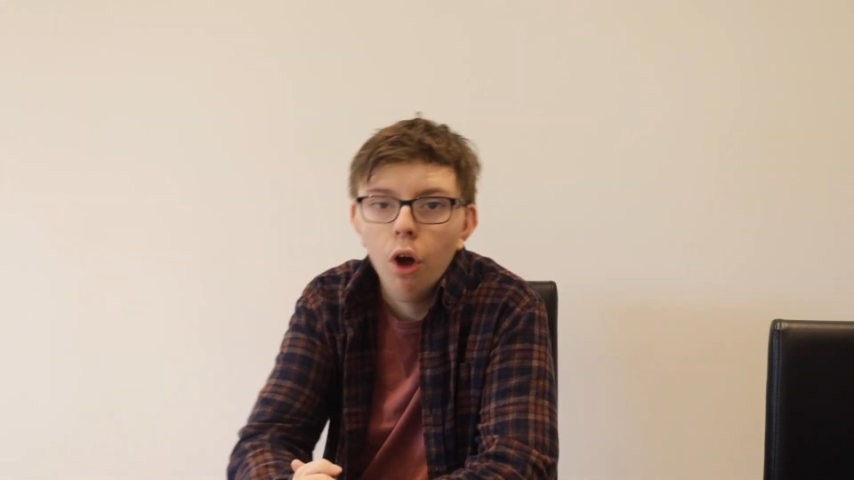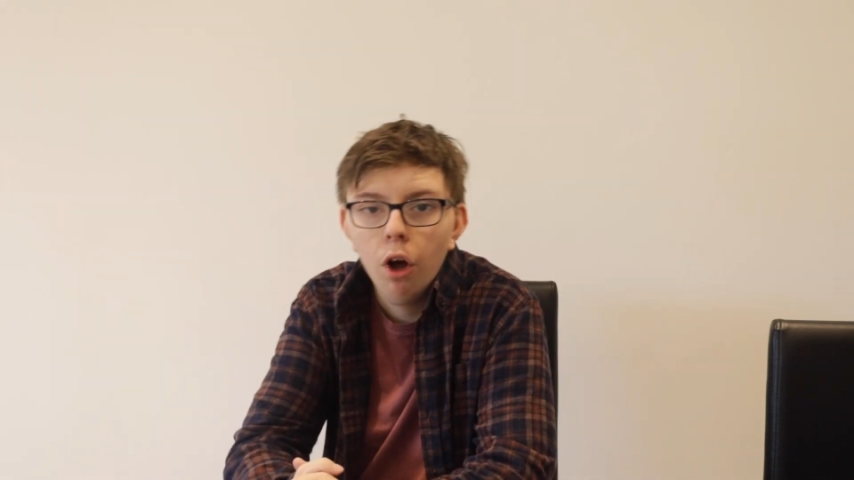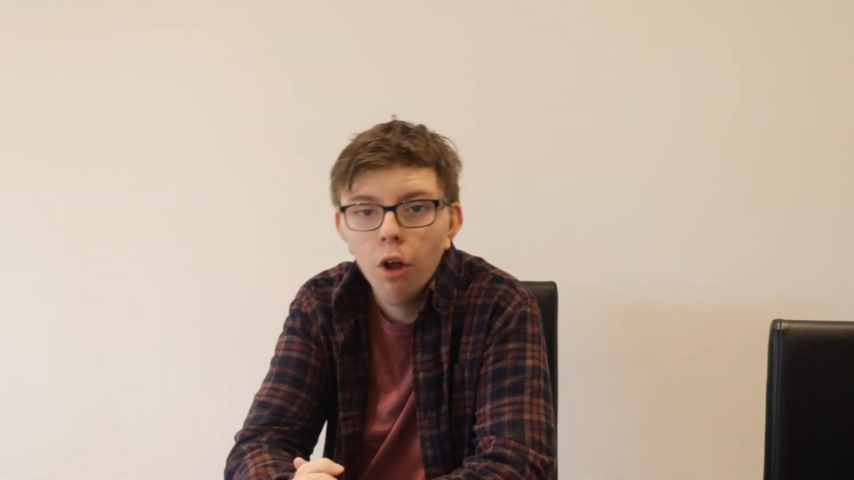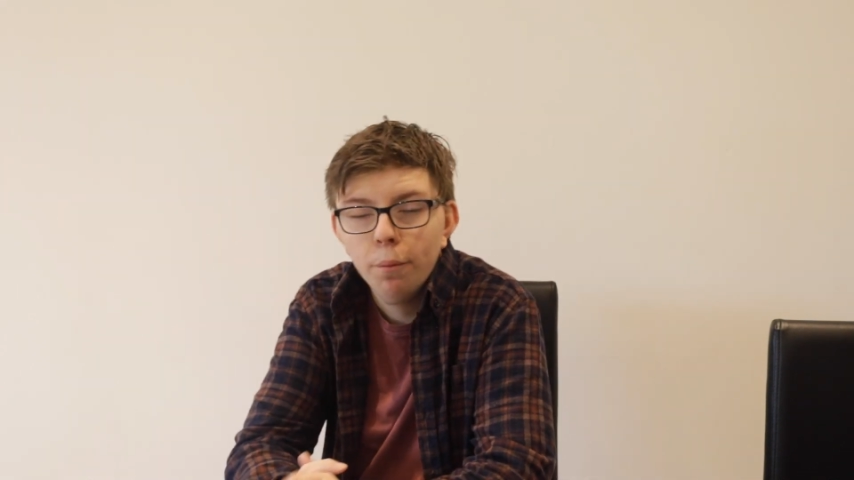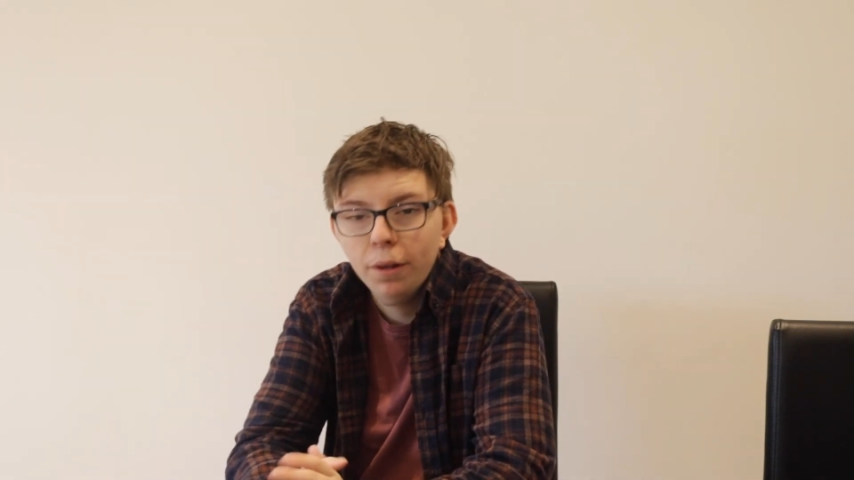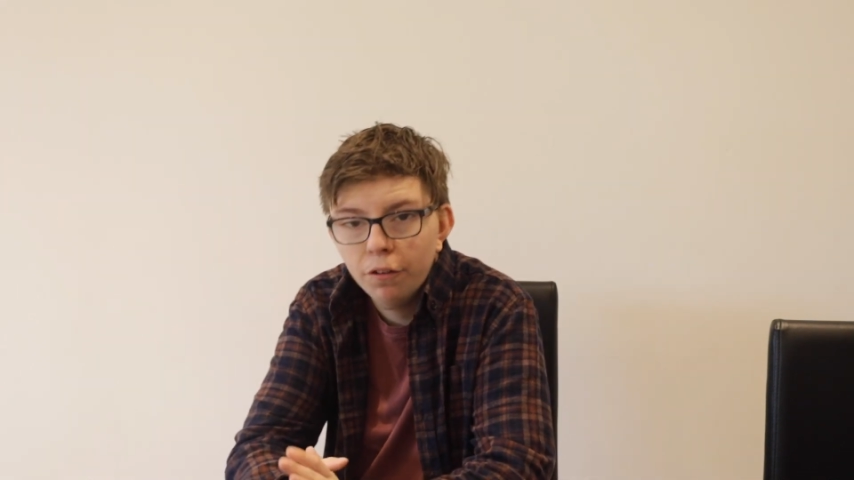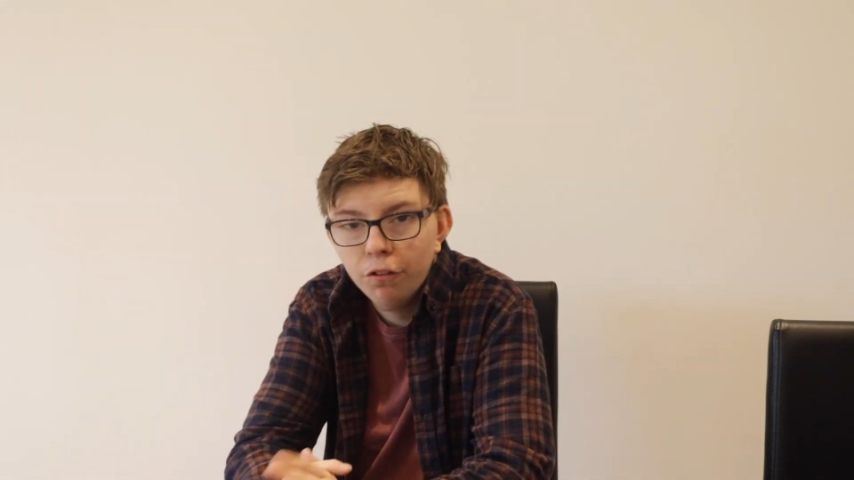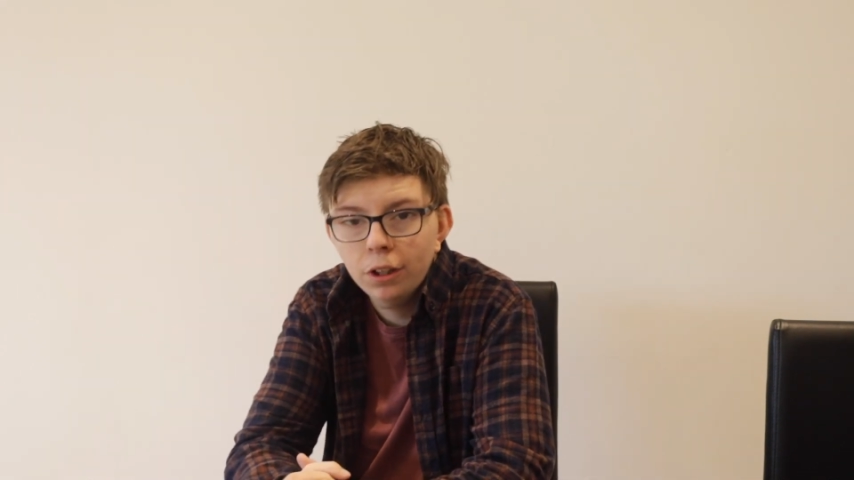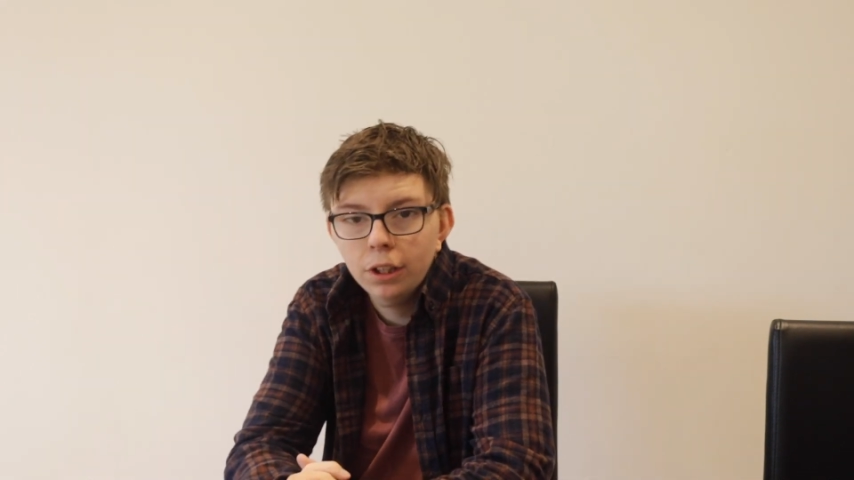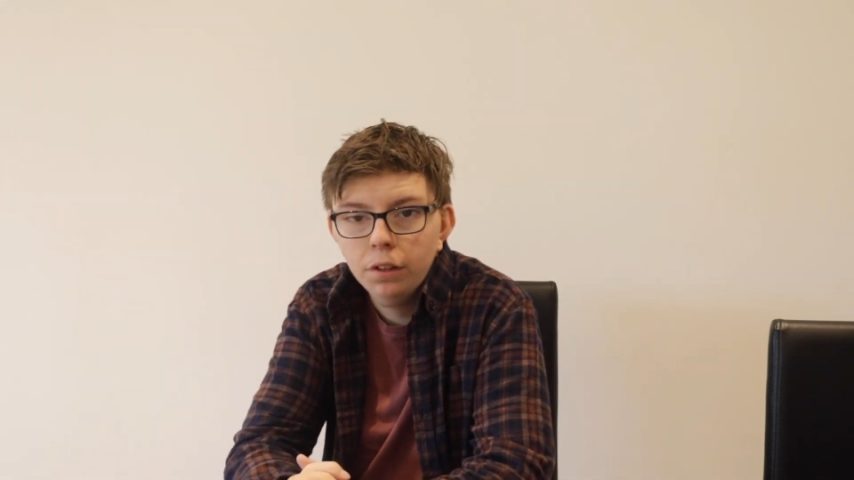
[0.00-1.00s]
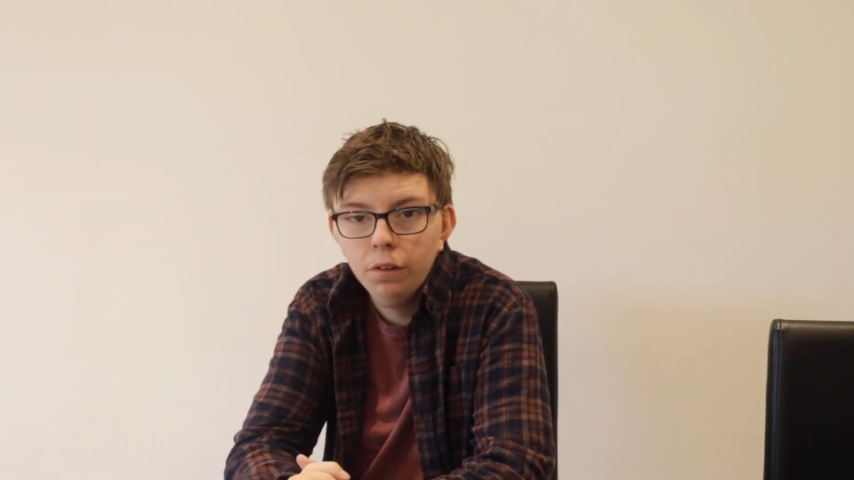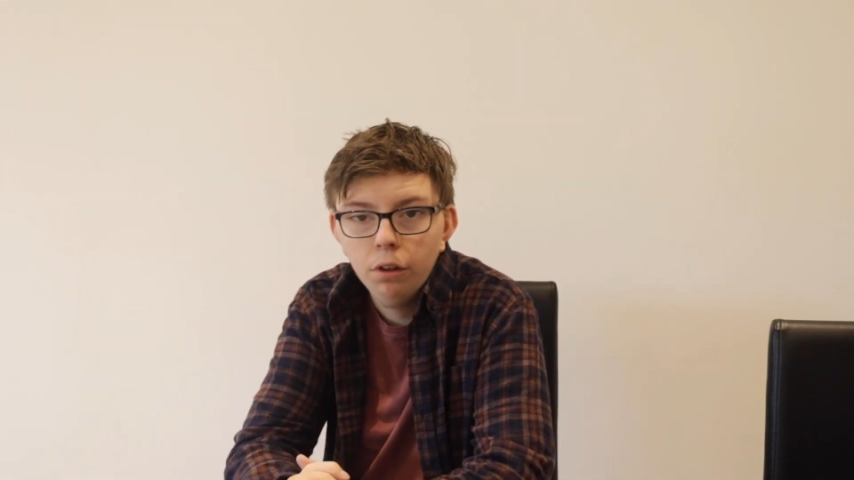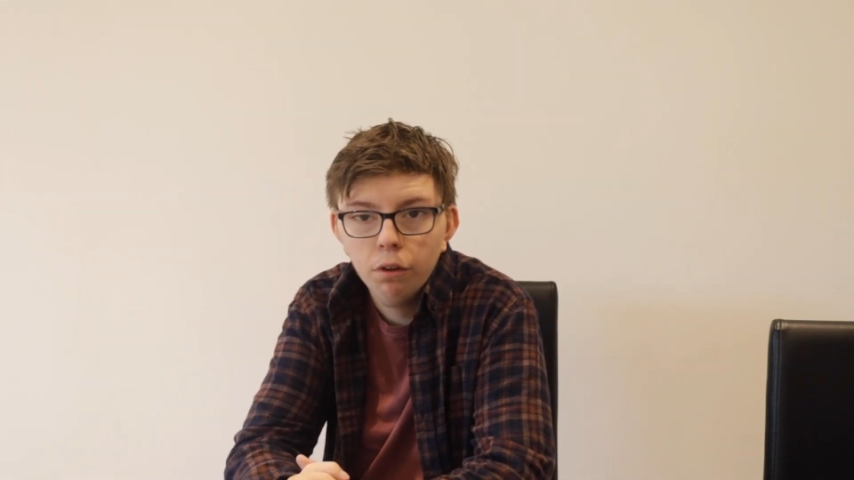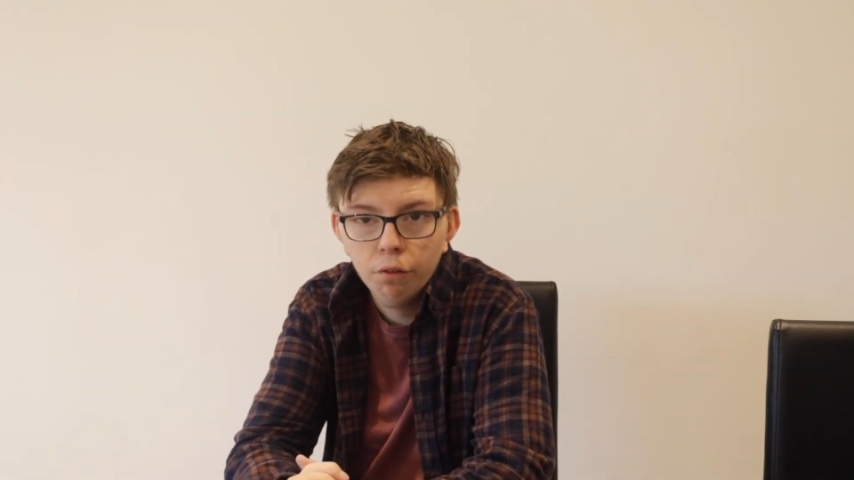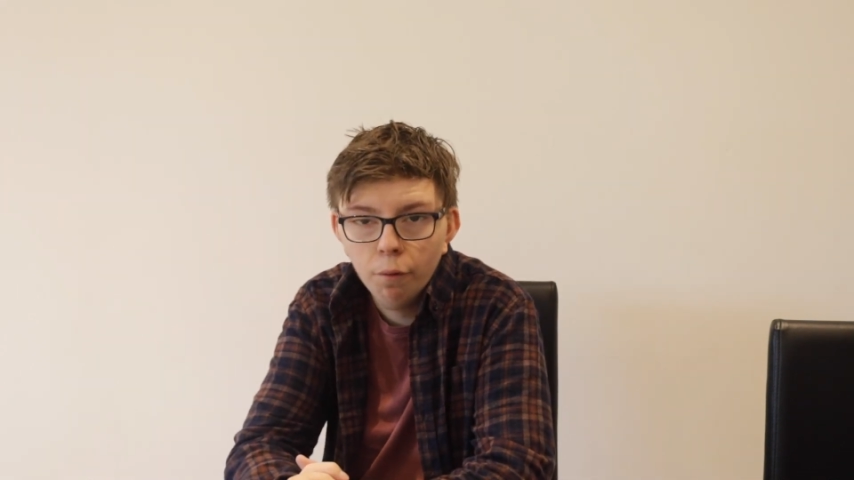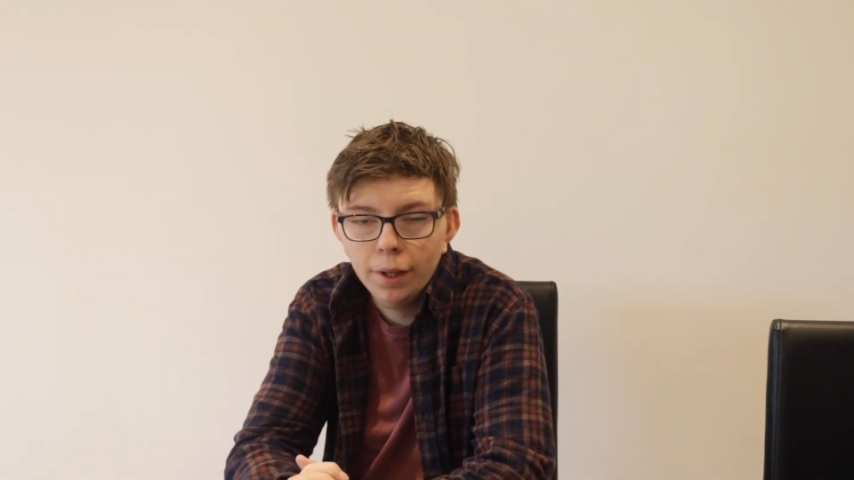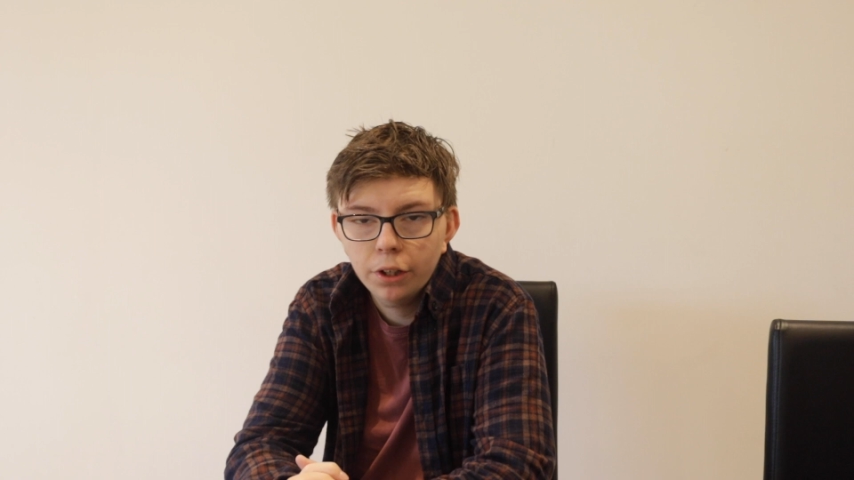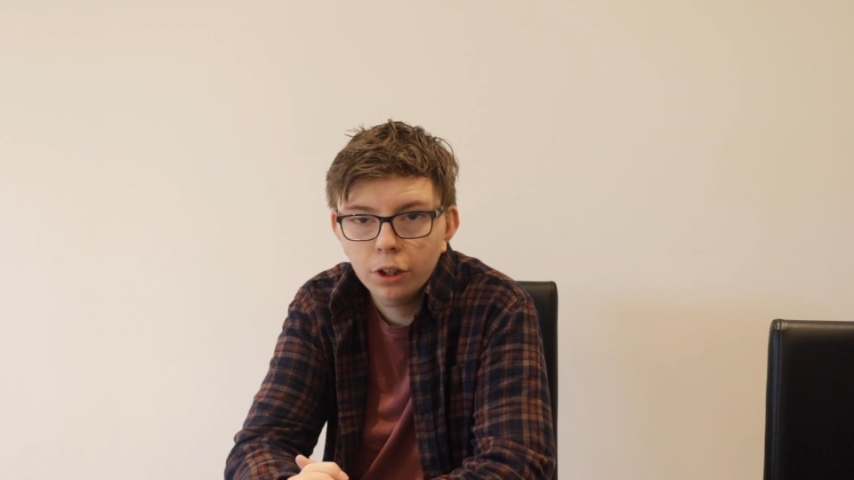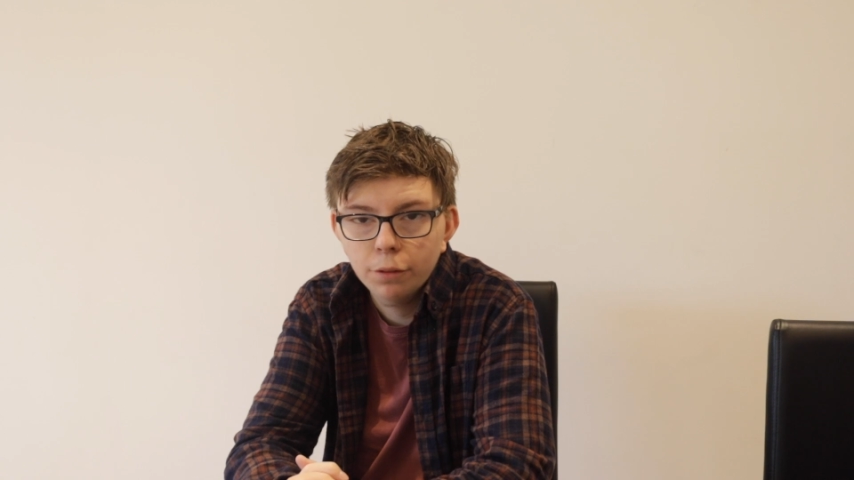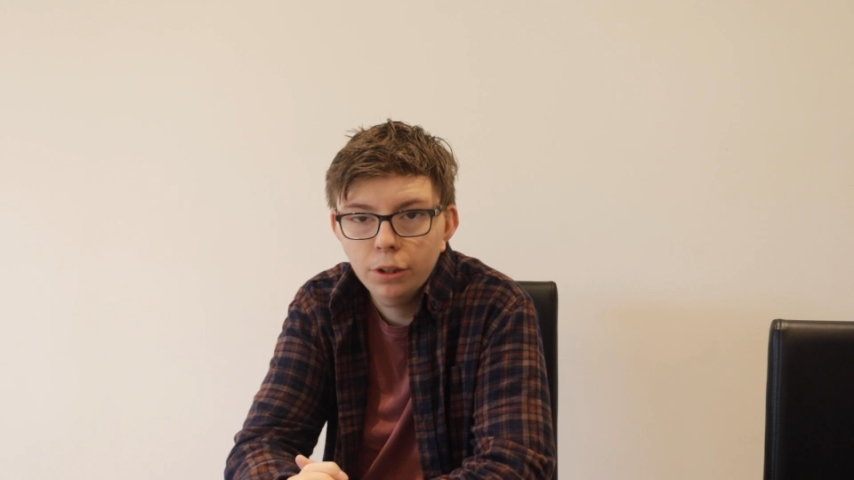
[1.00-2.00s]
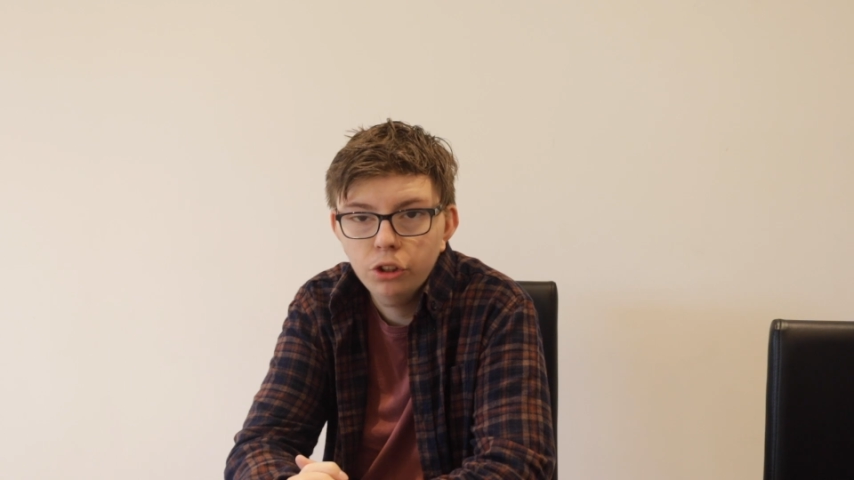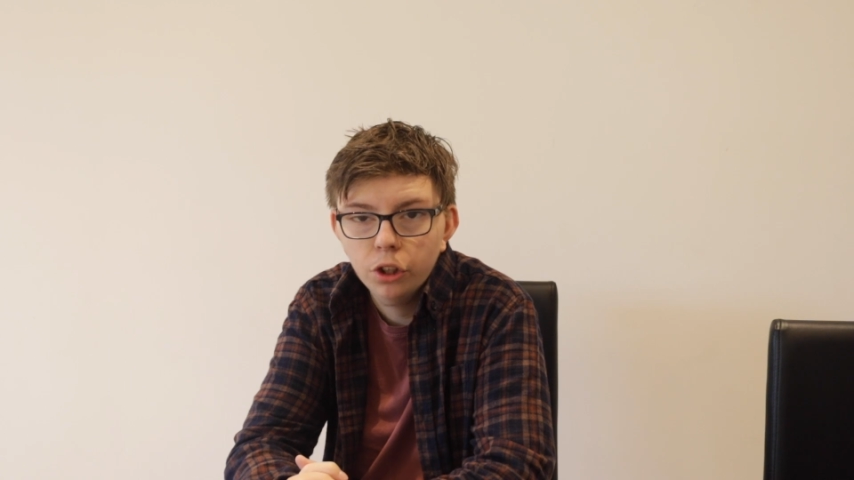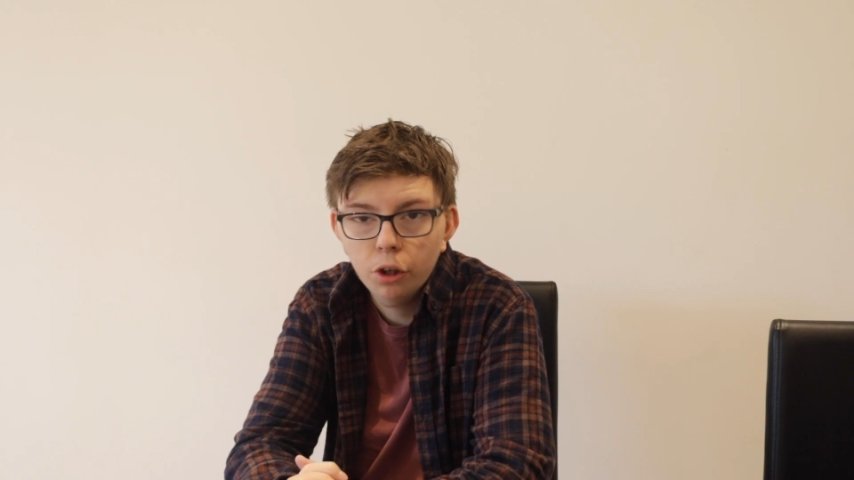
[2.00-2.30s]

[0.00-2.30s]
There'll be the full interview from that documentary